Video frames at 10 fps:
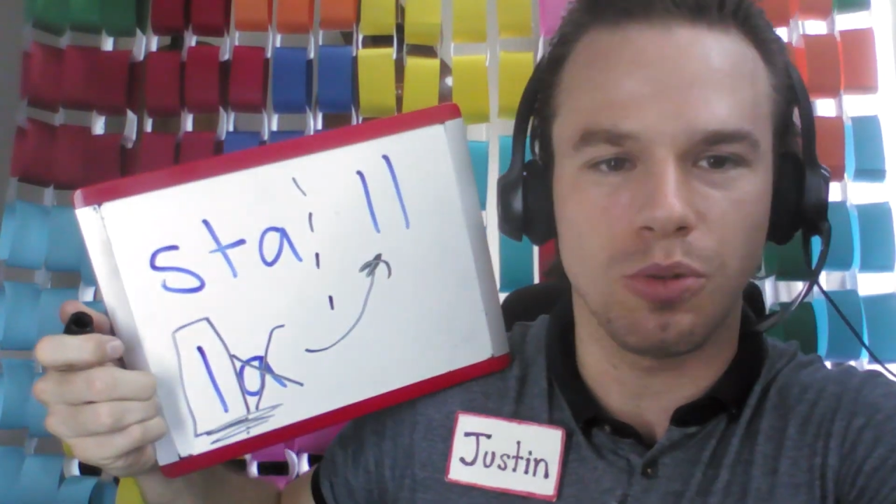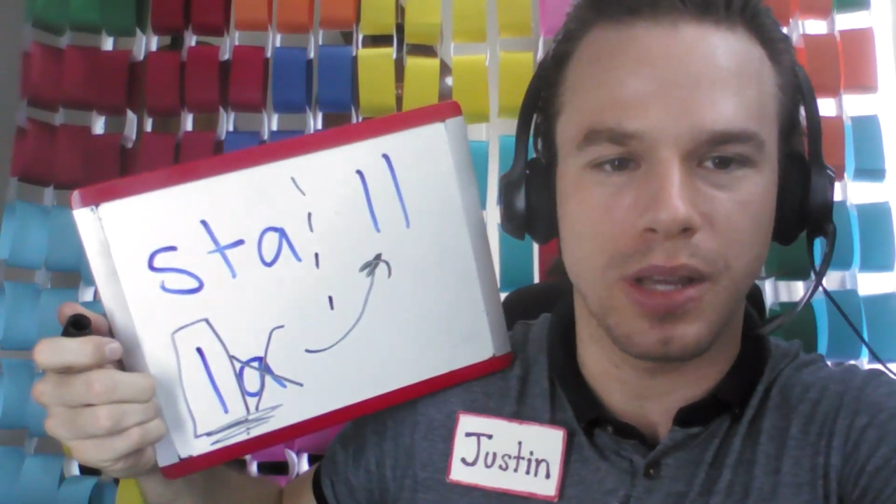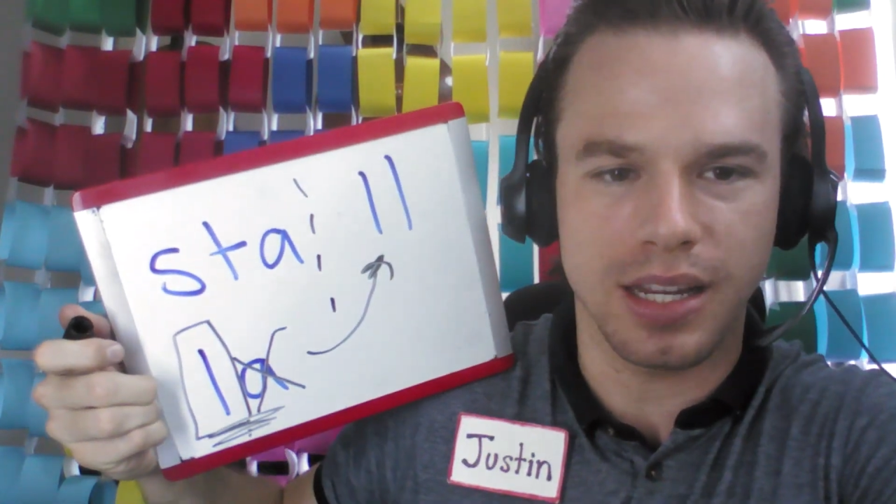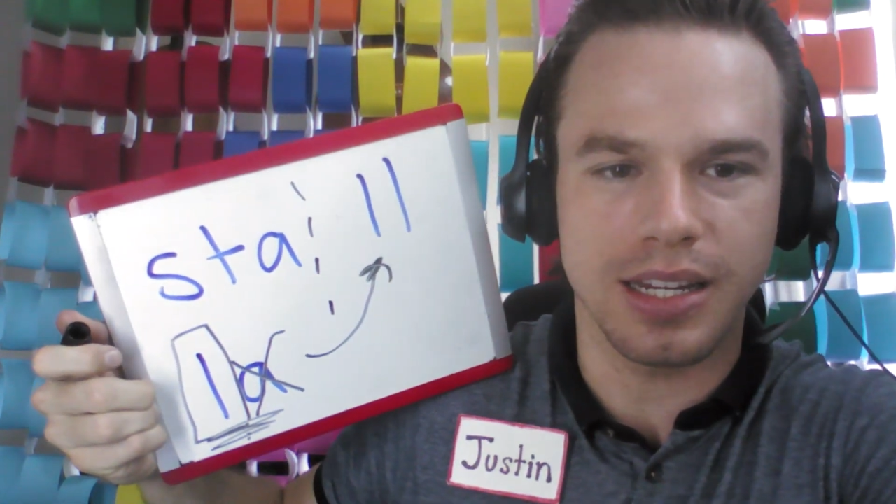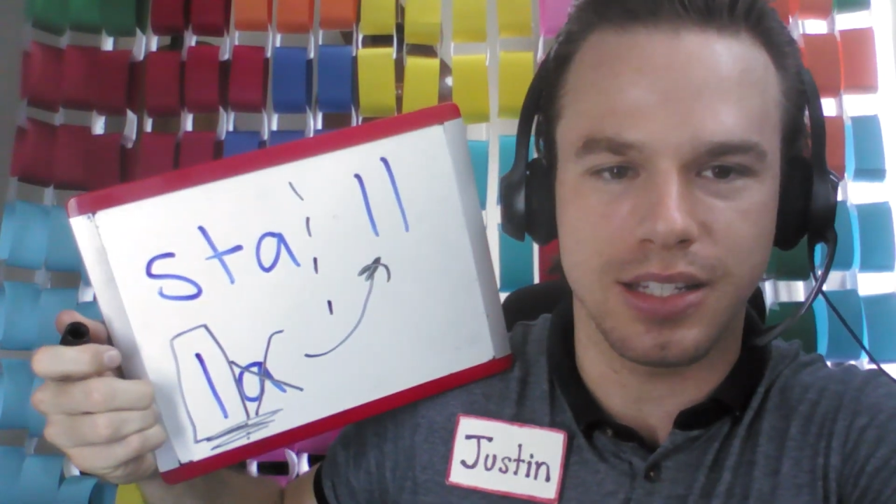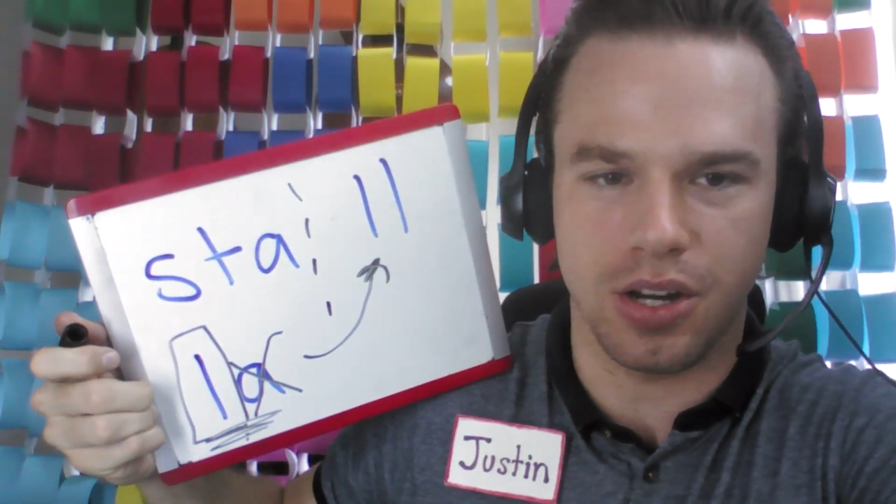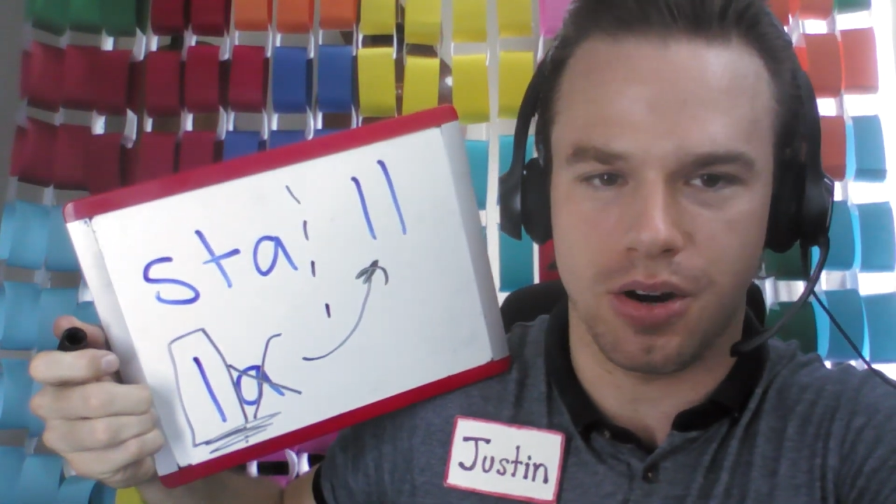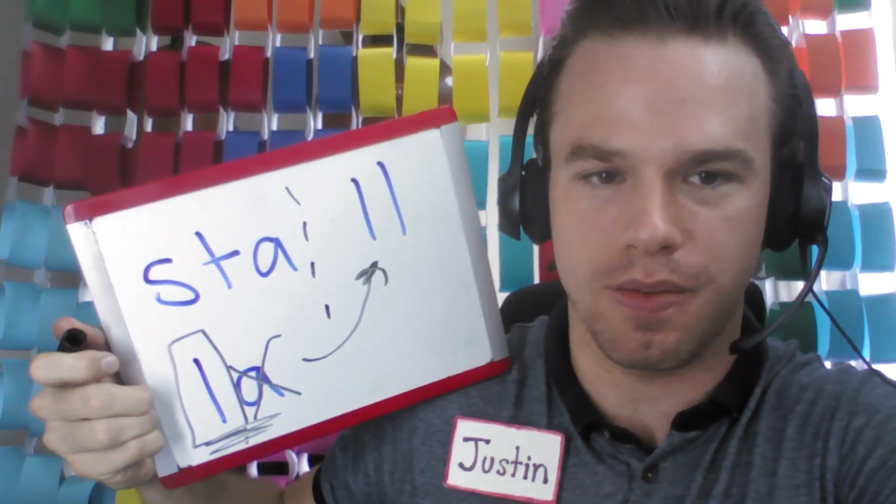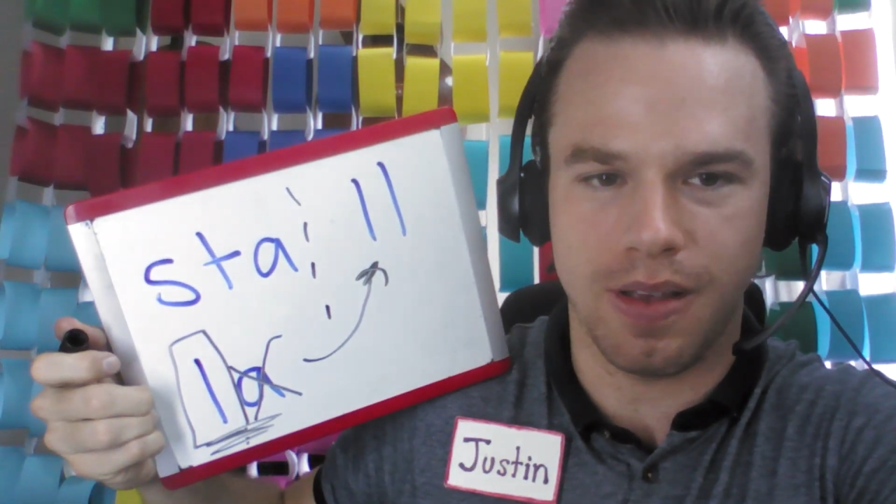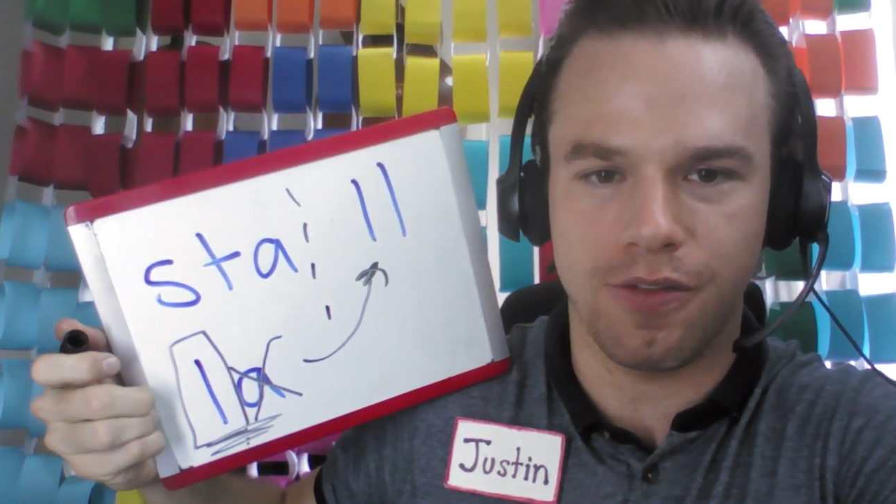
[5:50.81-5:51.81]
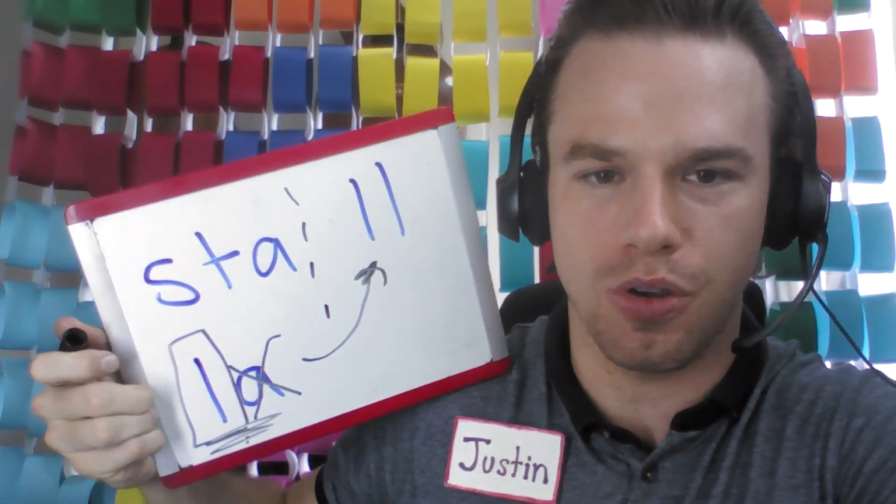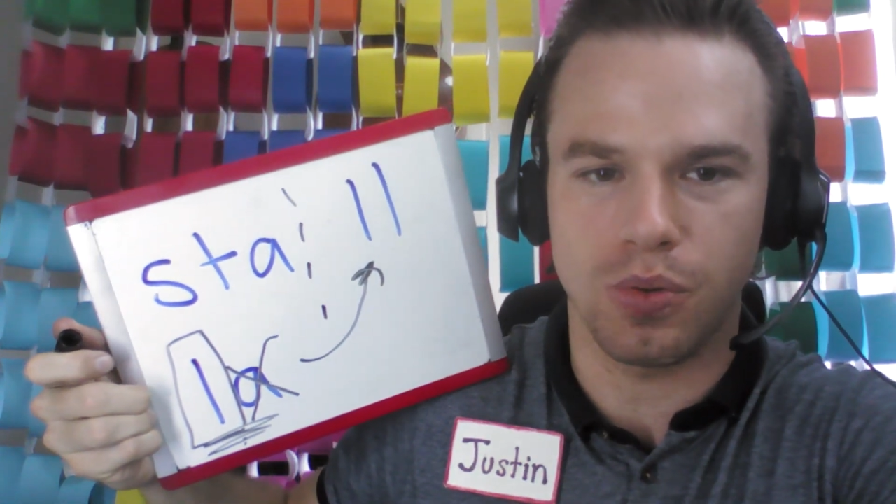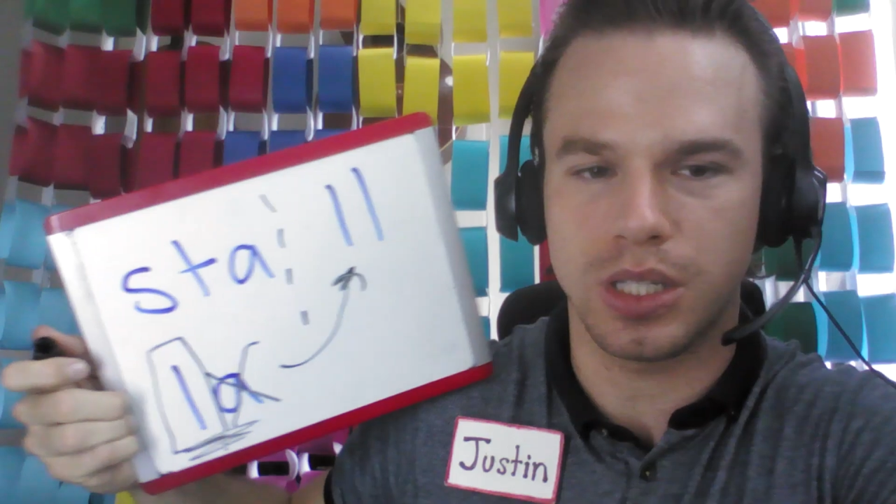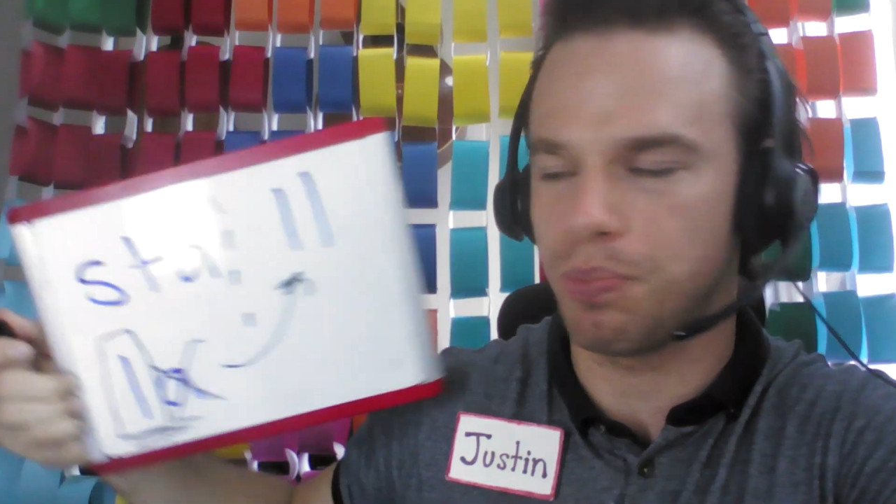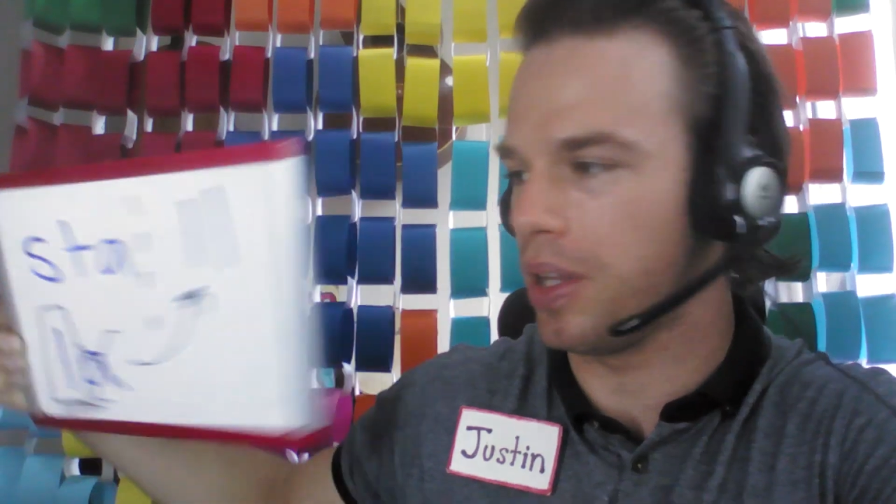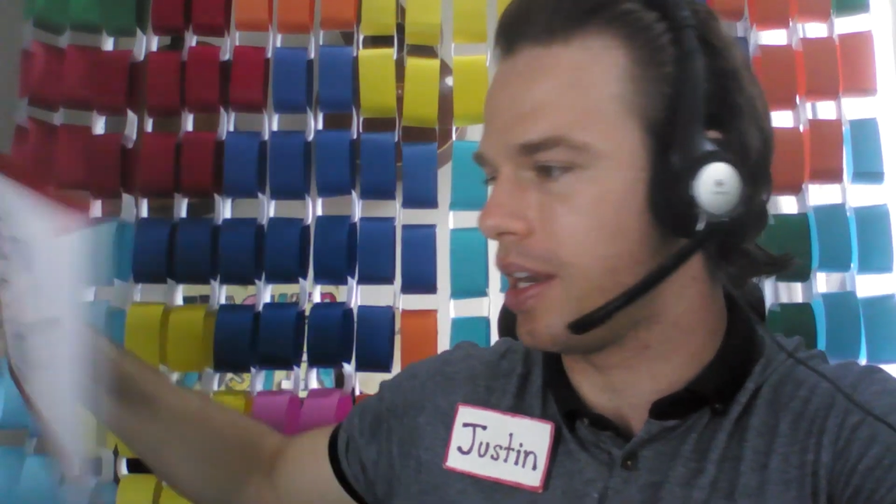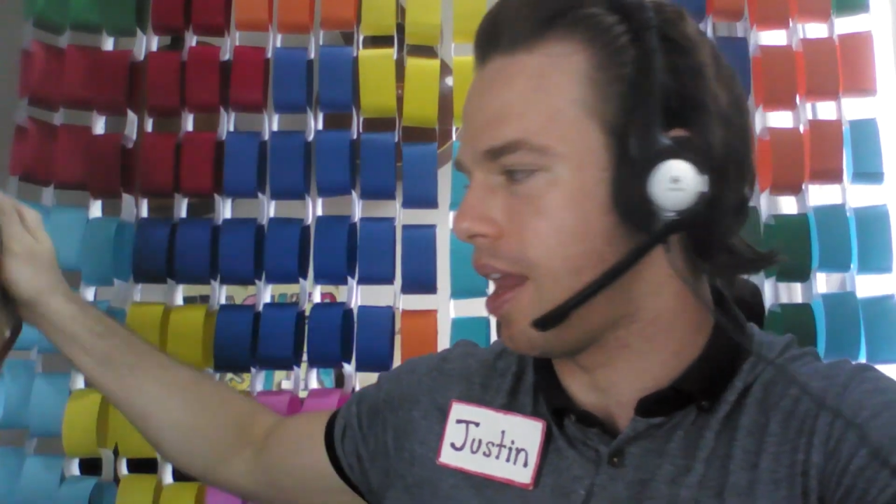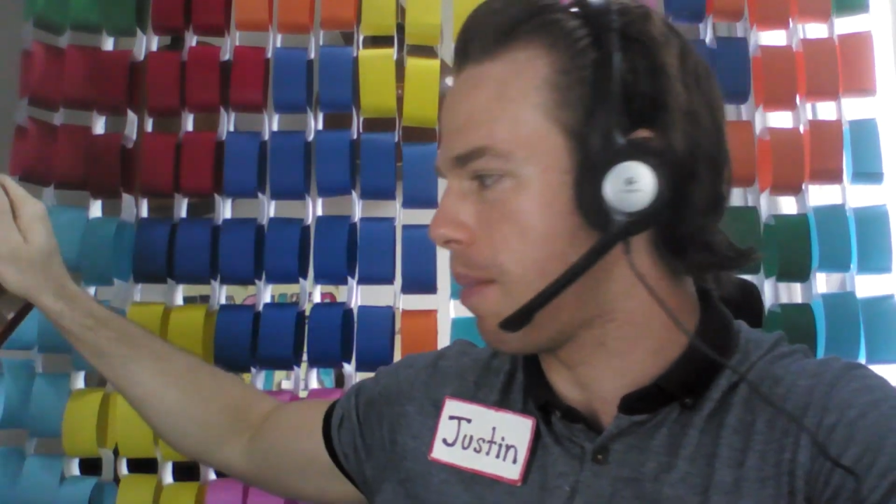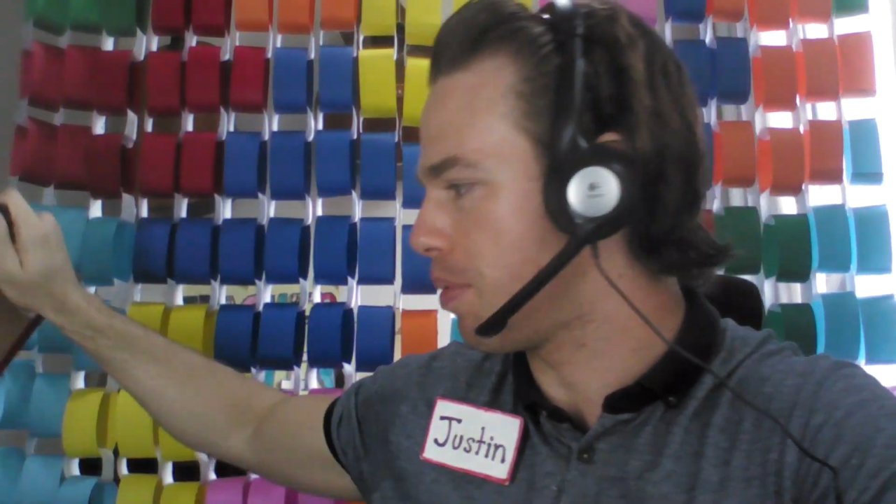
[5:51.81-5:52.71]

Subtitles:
bit easier if you split it up.